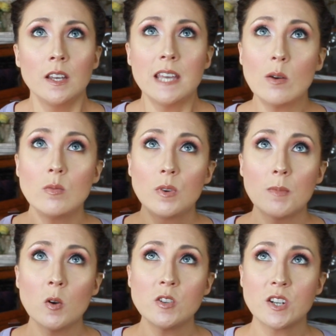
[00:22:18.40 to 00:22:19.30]
that would
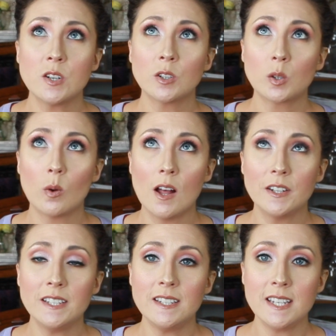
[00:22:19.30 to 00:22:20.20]
promote gender
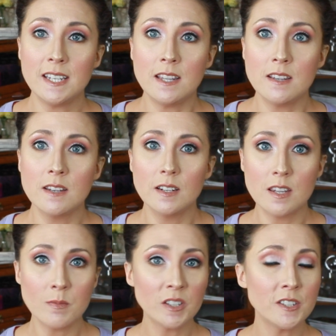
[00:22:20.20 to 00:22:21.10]
equality in
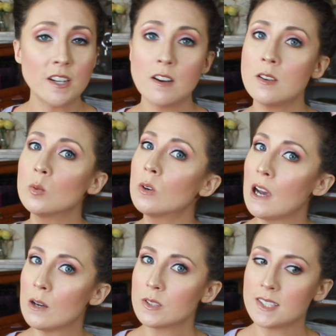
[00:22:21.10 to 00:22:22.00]
the military or
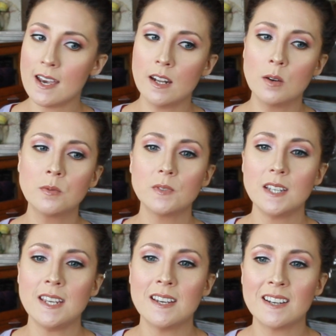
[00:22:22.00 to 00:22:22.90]
outside of,
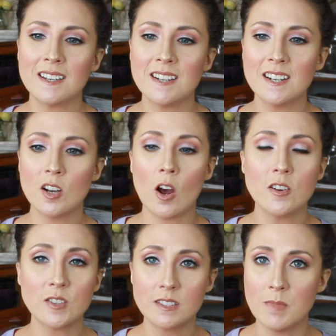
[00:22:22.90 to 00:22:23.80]
and not
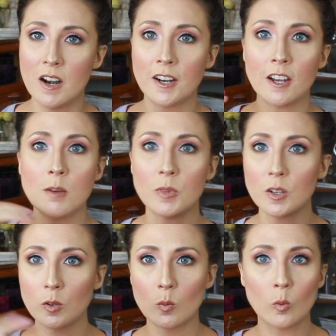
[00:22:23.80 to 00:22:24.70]
just America, but
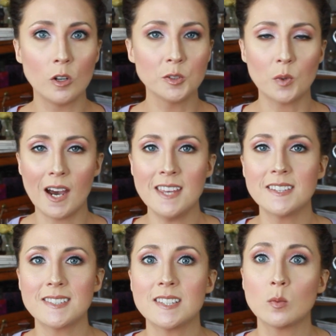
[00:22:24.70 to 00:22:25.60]
worldwide.
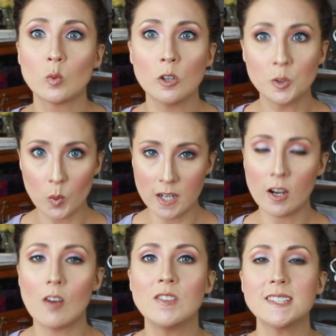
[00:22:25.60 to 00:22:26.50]
This is a worldwide
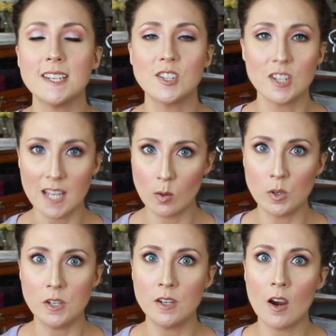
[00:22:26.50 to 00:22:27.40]
conversation that
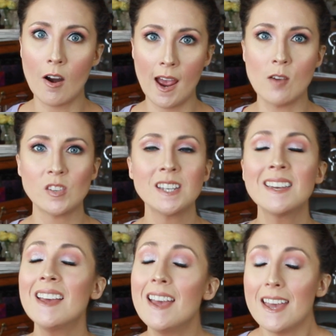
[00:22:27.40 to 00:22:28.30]
we are having,
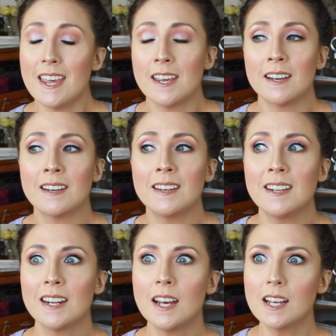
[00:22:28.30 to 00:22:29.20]

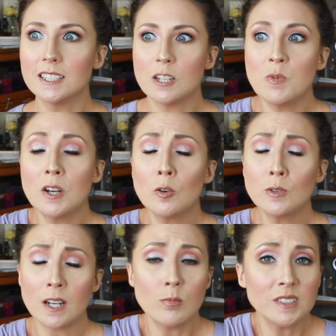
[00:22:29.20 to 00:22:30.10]
and let me know
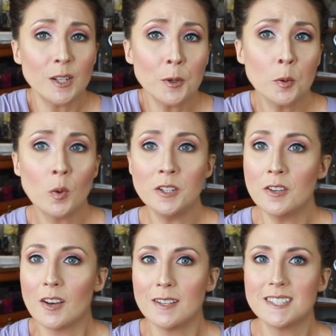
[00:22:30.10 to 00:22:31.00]
down below what your
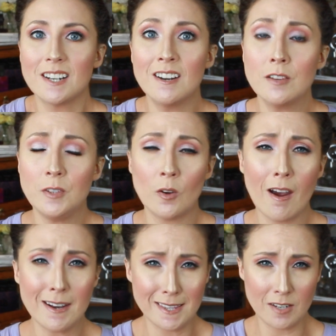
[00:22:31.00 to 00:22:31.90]
thoughts are, if you
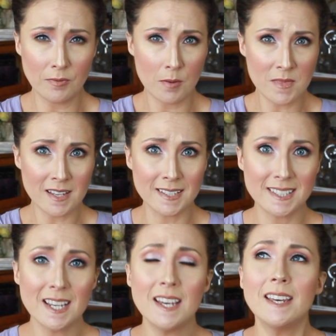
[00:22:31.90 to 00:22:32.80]
got anything from this.
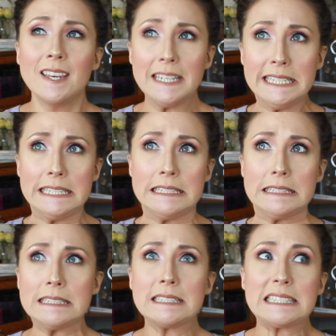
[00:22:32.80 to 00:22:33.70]

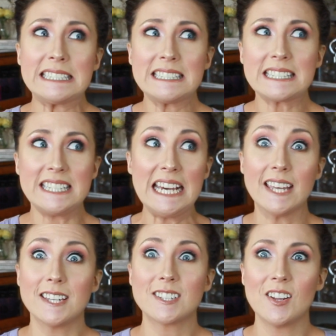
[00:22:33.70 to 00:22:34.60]
And yeah,
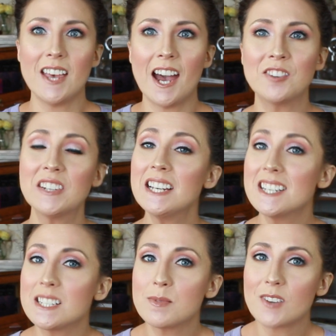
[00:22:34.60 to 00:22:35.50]
that's all I have.
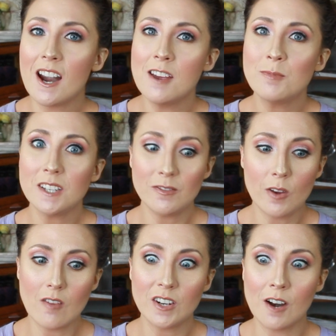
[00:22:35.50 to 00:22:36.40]
Subscribe if you
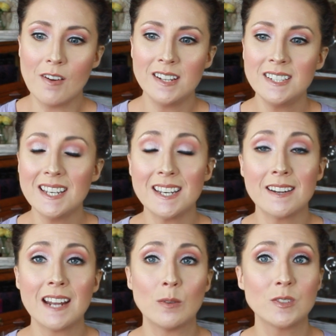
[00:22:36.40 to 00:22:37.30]
haven't already,
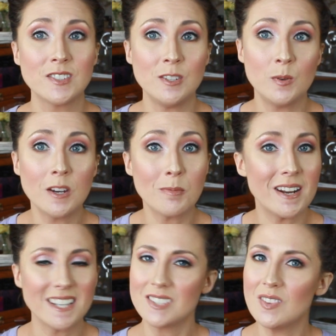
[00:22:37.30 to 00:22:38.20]
and I will see you in my
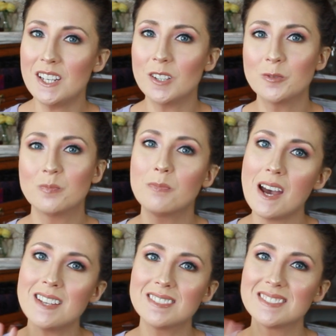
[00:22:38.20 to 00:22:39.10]
next video. Bye!